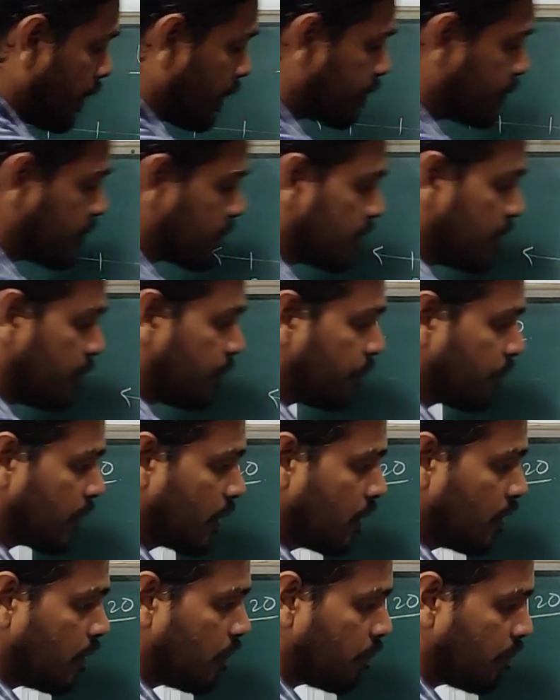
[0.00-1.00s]
Like the same,
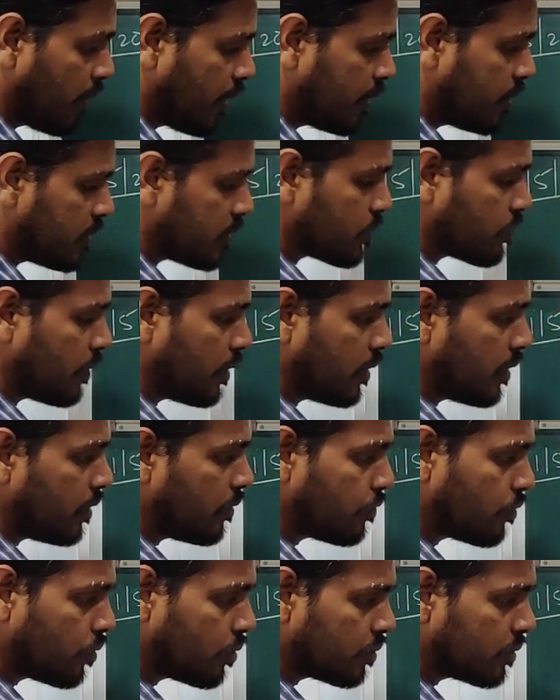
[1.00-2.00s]
minus 1
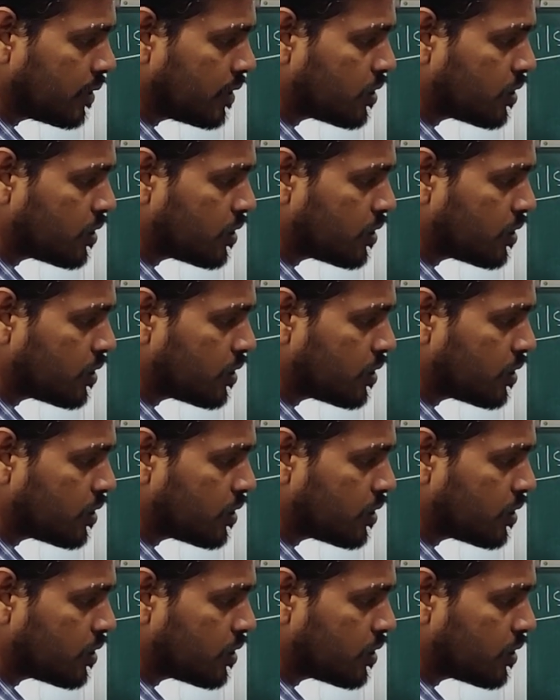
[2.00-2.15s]
and 4,